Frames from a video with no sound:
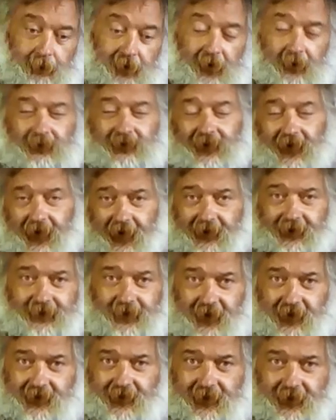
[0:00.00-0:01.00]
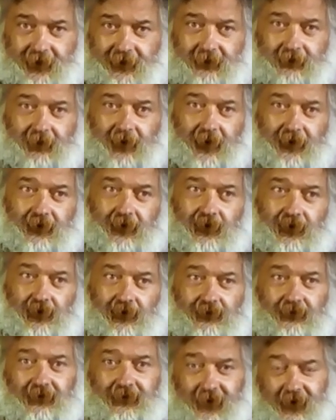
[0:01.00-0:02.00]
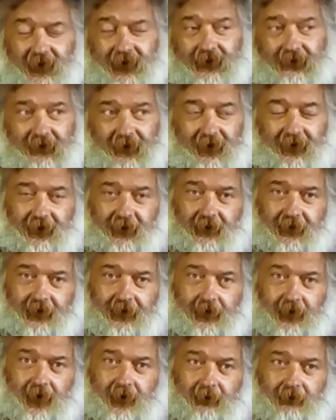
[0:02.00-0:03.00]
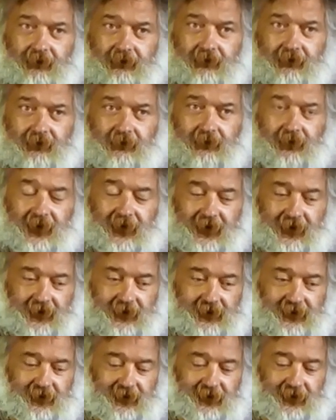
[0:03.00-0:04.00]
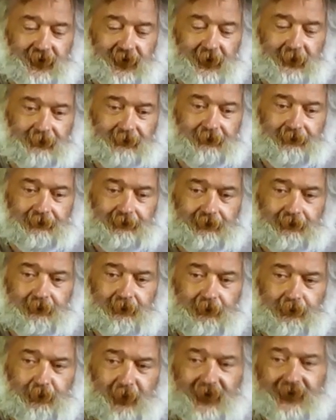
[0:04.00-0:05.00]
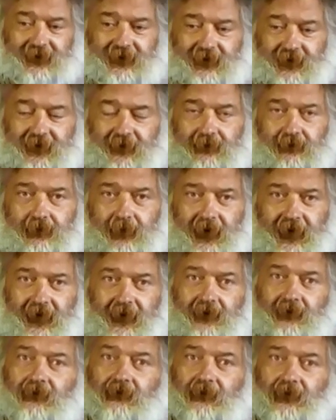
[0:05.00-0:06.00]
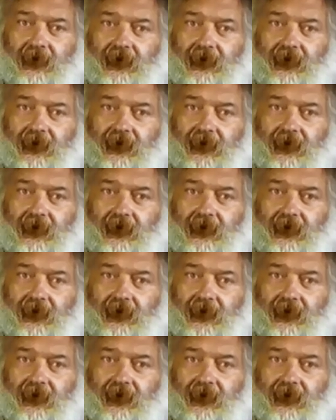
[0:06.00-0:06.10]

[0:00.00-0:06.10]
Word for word: but it was deactivated. You know, you couldn't fire anything through it because bits have been